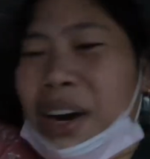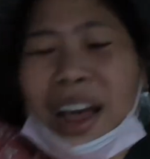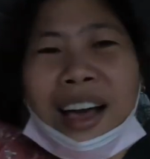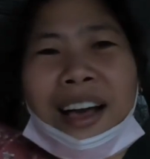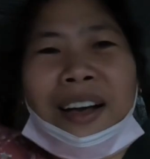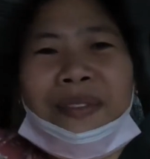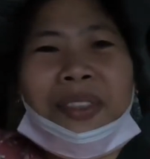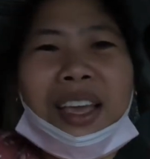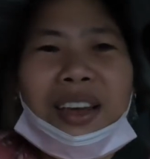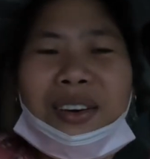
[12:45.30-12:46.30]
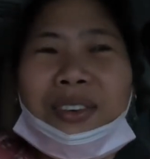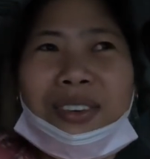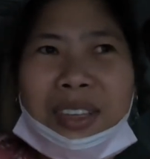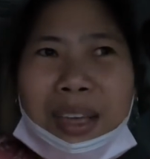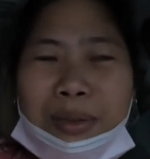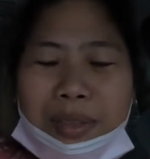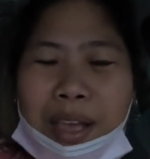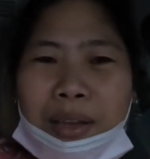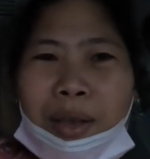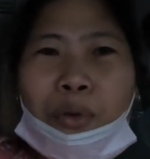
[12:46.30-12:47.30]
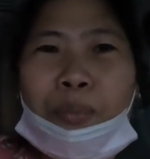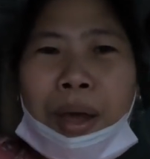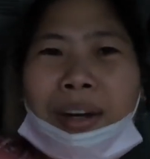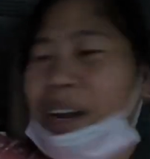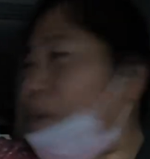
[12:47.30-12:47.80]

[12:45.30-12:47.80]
were uh oh na, uh, ako pa